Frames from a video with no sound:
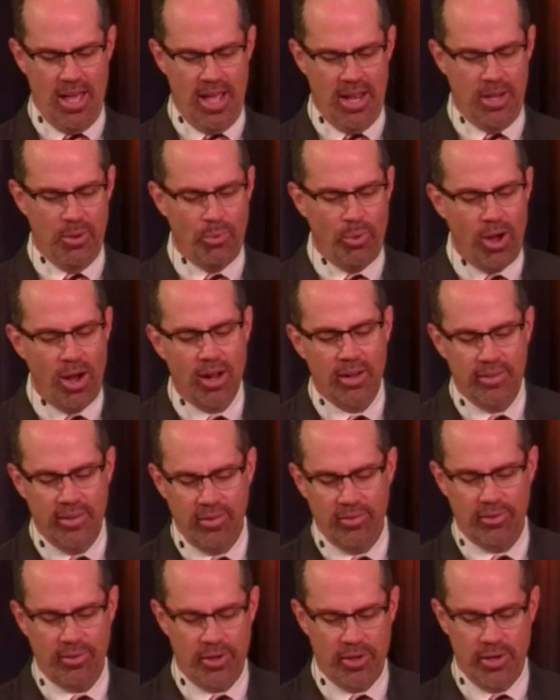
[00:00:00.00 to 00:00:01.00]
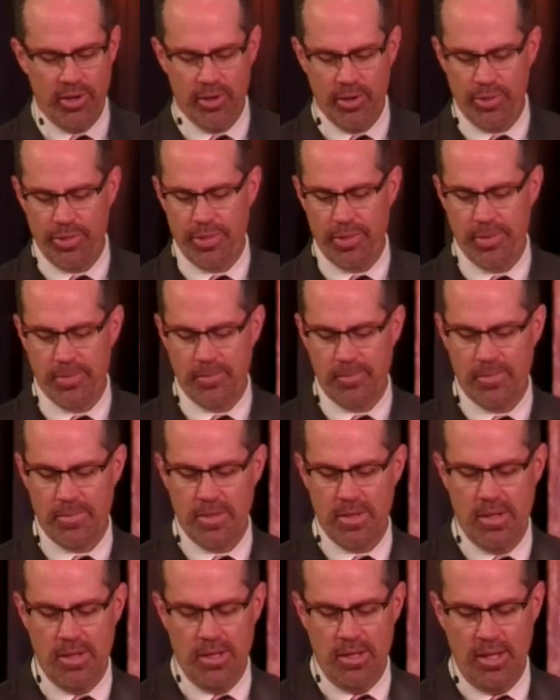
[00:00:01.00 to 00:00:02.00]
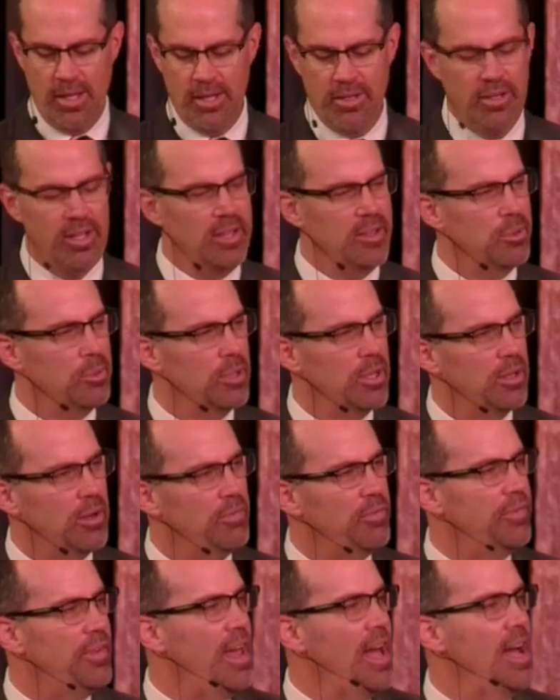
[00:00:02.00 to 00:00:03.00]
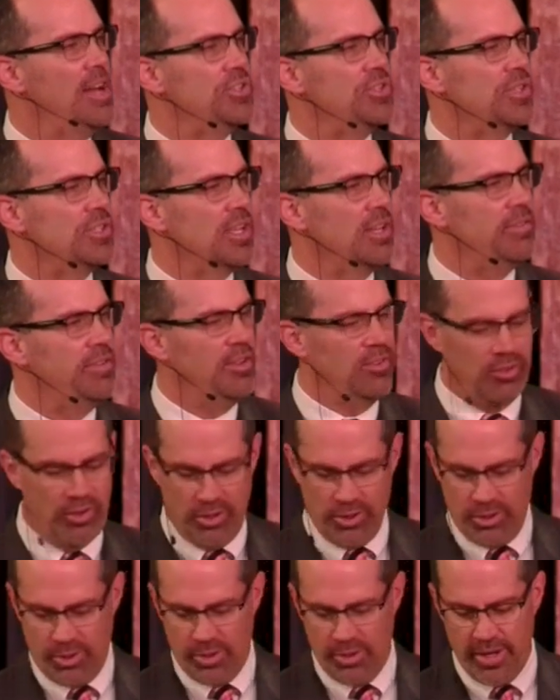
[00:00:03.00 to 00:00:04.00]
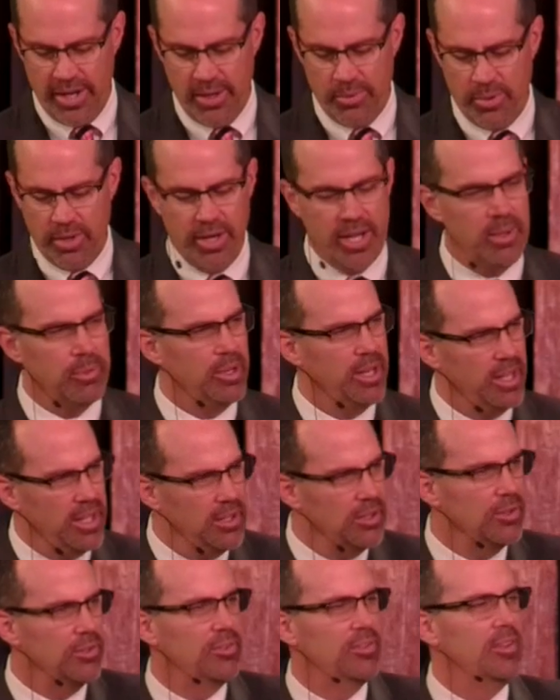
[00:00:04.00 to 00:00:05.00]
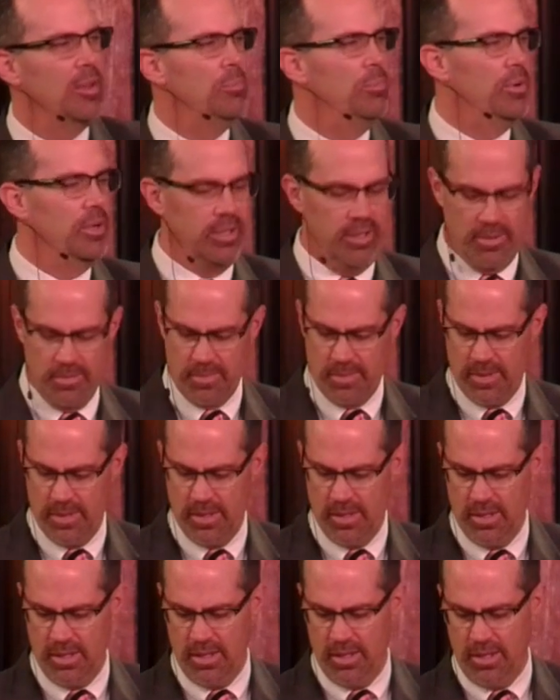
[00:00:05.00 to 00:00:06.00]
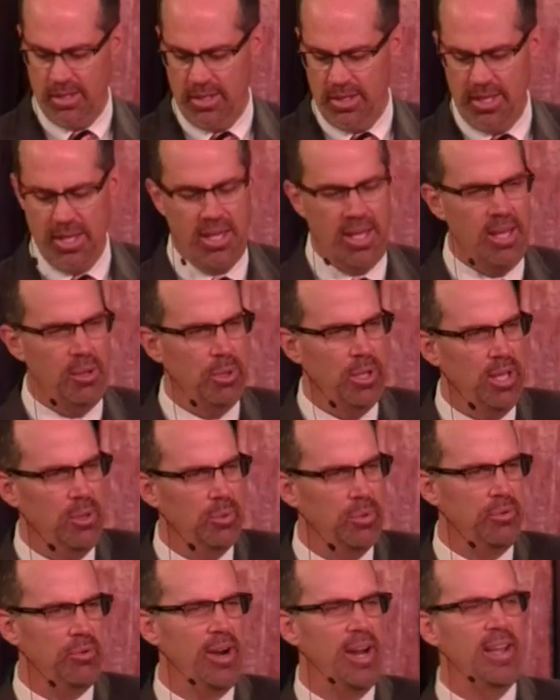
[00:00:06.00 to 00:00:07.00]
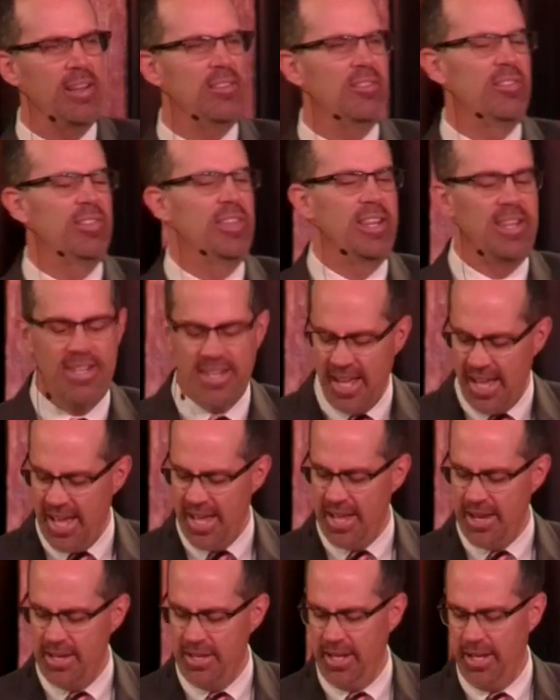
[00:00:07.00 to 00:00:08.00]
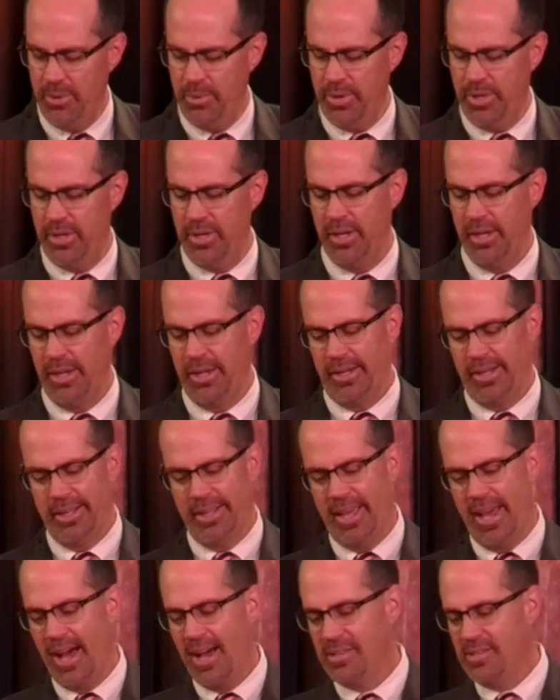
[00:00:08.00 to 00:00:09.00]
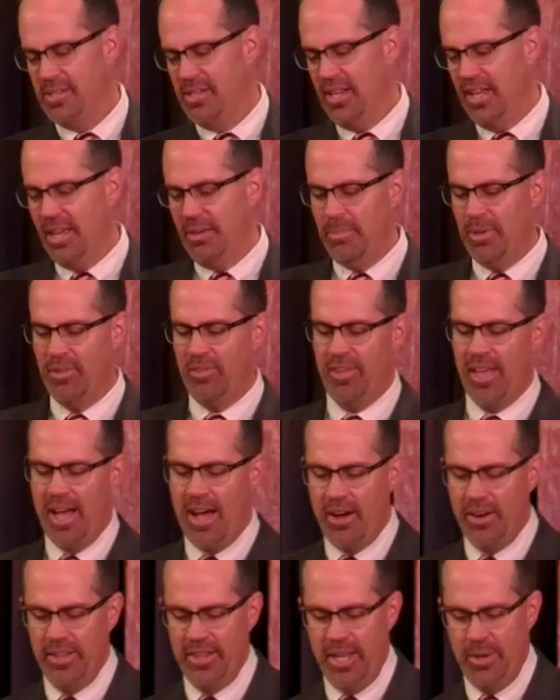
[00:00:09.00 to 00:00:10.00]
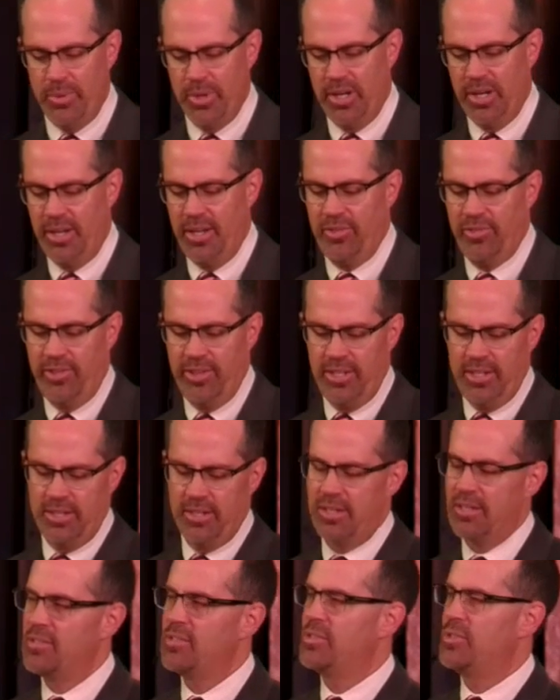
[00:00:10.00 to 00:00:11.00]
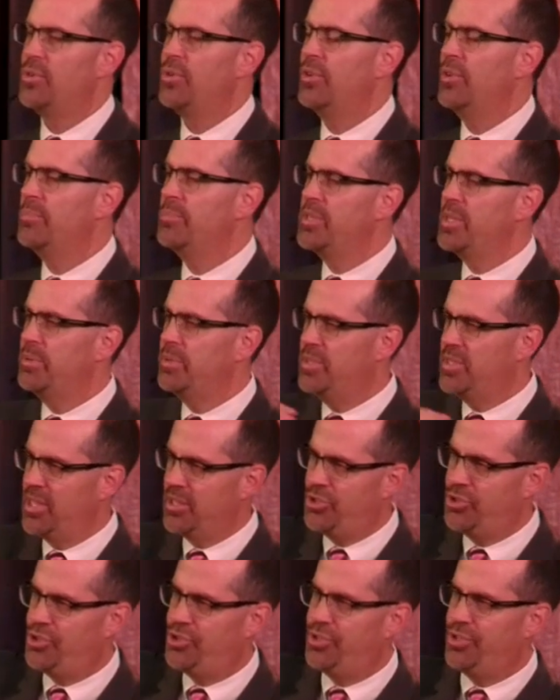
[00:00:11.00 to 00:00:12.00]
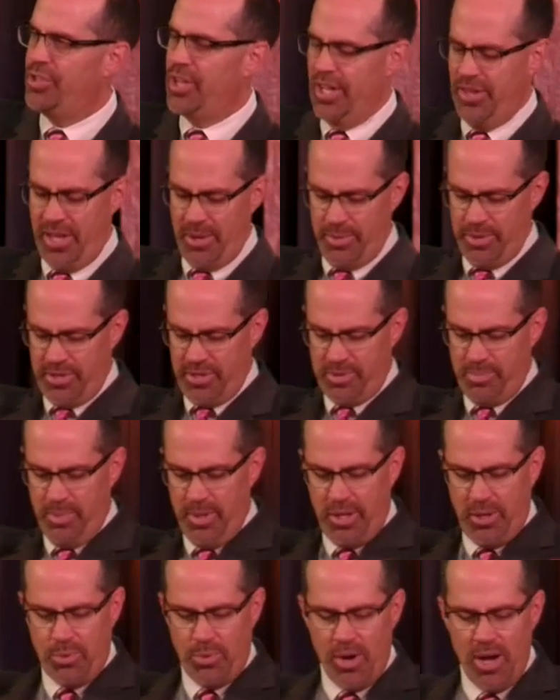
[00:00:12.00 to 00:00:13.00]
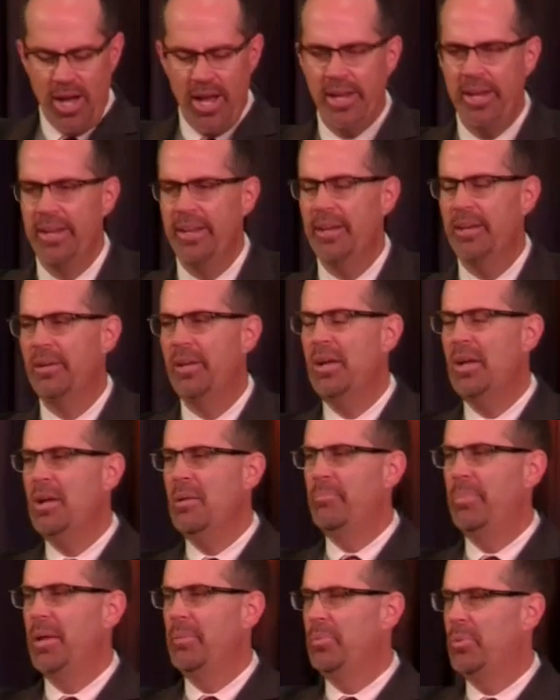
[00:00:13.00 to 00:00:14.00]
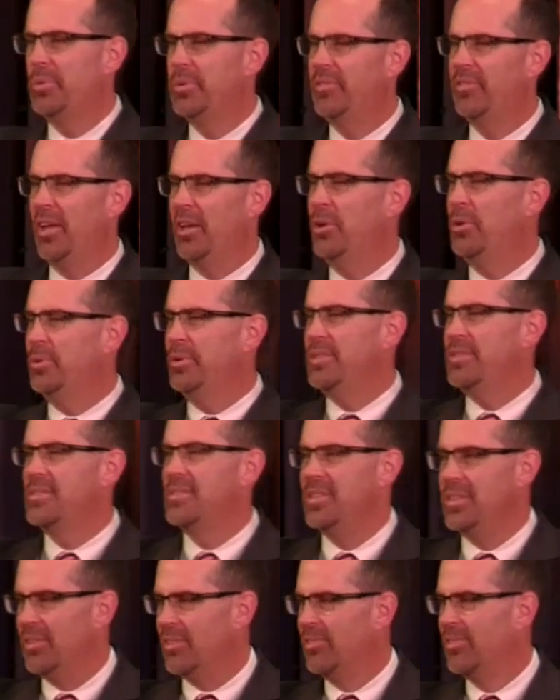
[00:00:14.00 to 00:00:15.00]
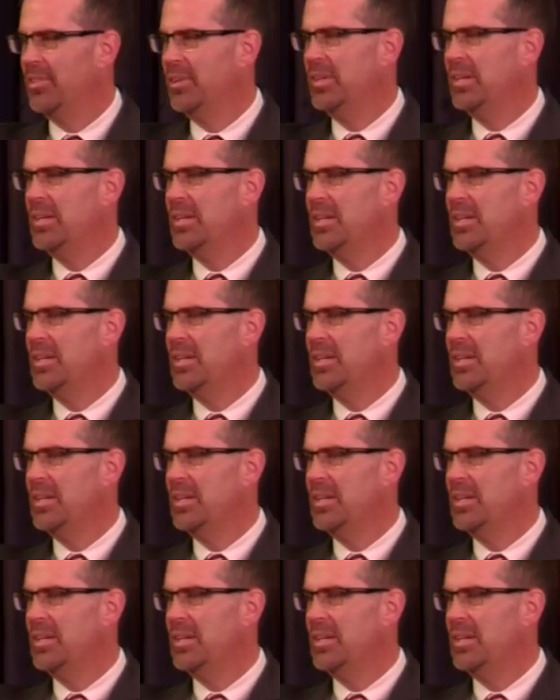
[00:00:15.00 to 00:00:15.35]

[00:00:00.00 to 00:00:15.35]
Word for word: And he walked this earth, and, and there were little flashes of his glory where he would heal someone. He, he, he would raise the dead, he would cast demons out, and they would listen. The storms, he would say, shh, and they would just be quieted, and people would say, Who is this?